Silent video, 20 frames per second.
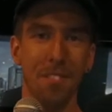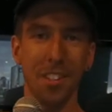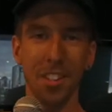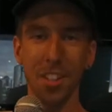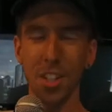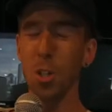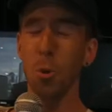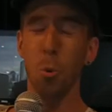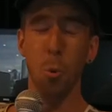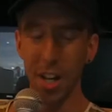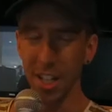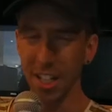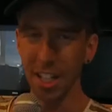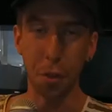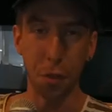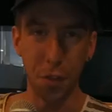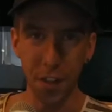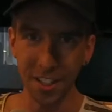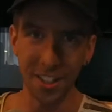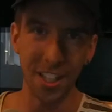you really
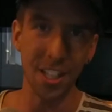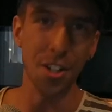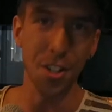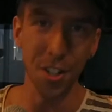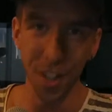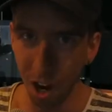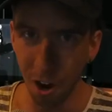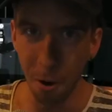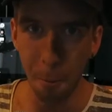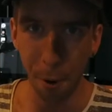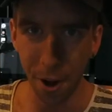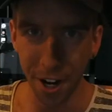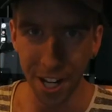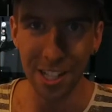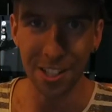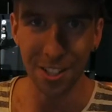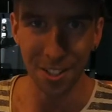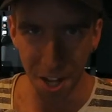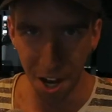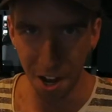think that
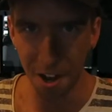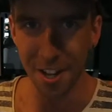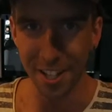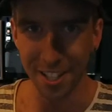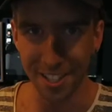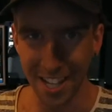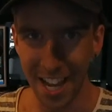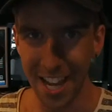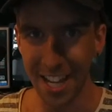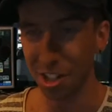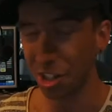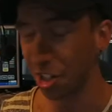nobody's noticed that